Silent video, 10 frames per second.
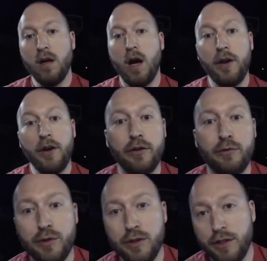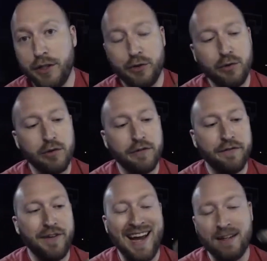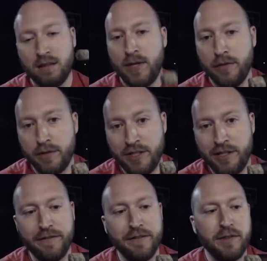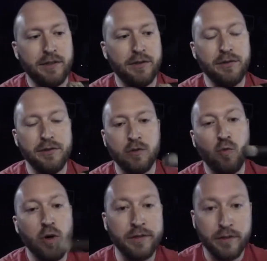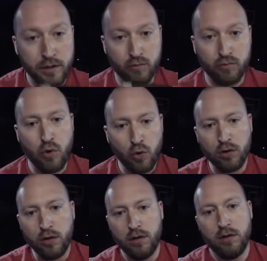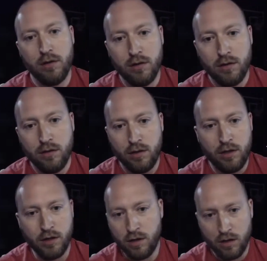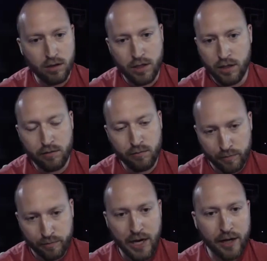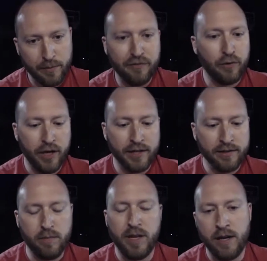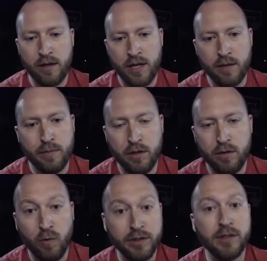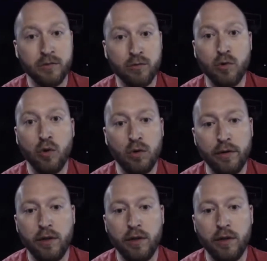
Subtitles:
Another really cool fact about the T52s is once it's rolled, and probably before it has the band on, but once it's rolled,